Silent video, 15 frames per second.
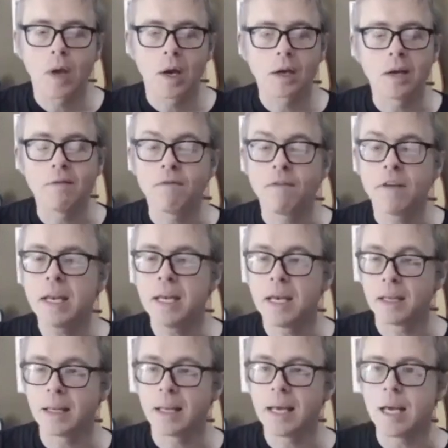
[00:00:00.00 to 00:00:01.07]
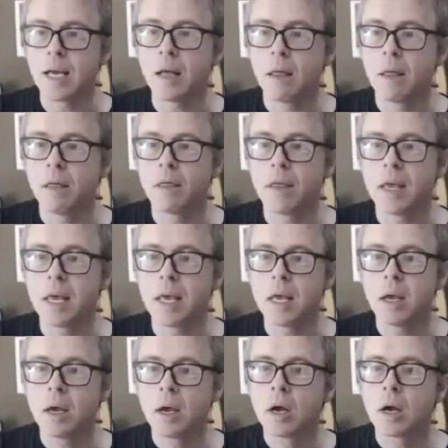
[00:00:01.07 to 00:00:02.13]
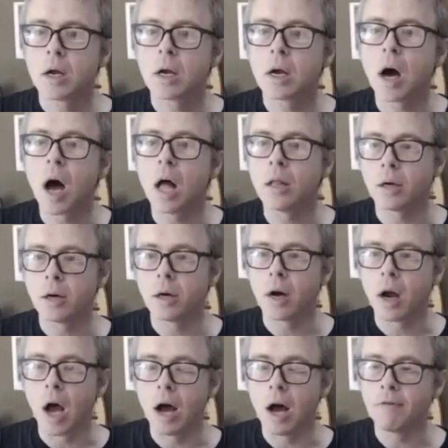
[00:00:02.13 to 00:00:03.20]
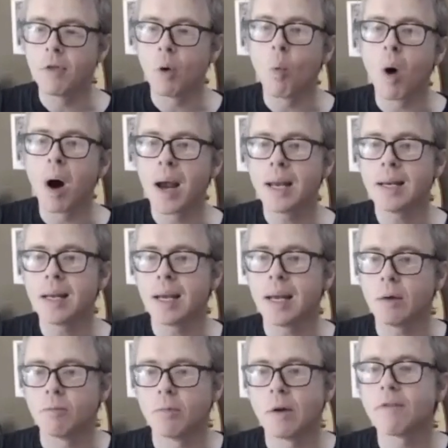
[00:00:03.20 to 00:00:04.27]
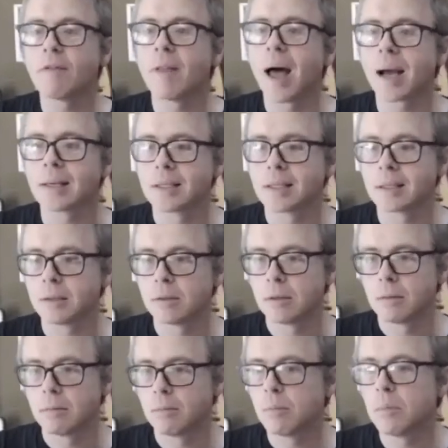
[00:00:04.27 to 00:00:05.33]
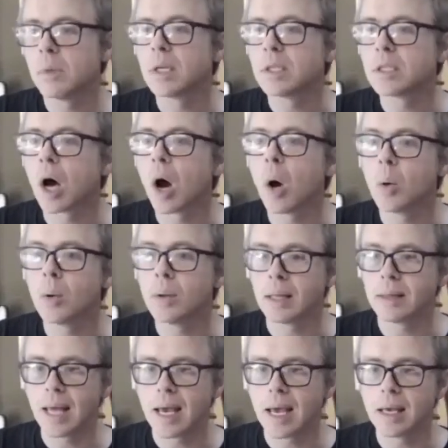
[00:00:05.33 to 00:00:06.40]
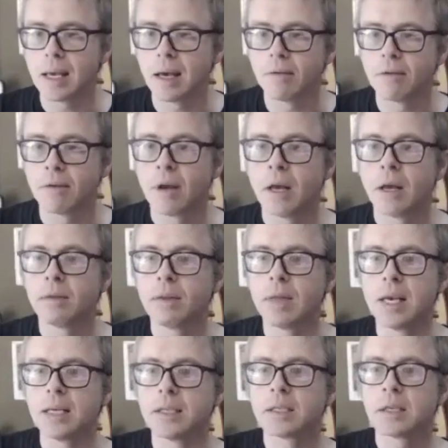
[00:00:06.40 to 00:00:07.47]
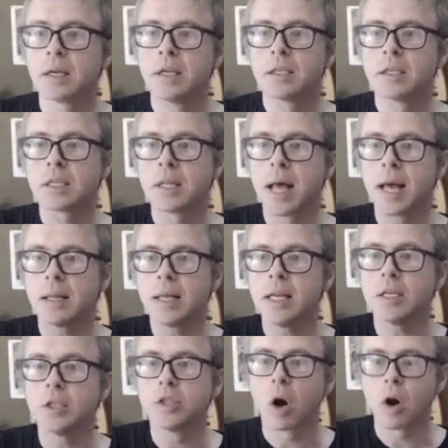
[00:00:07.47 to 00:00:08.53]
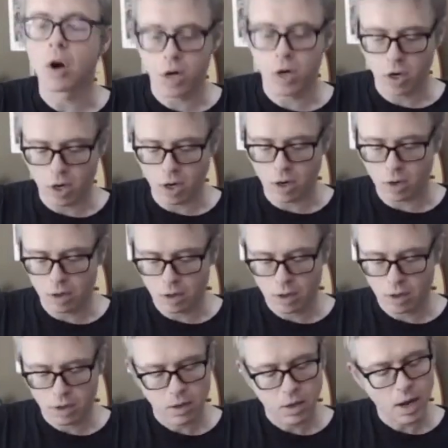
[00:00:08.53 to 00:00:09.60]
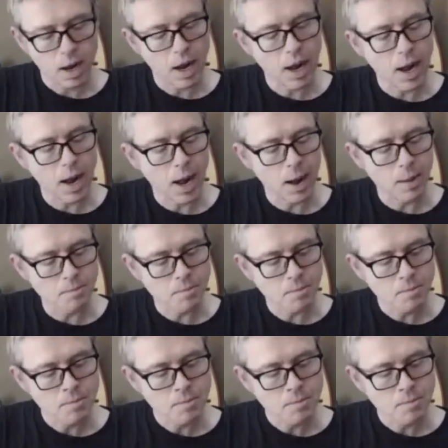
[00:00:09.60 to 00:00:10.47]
conveniently, the color of the winding reflects the tone that they give. These slightly darker, kind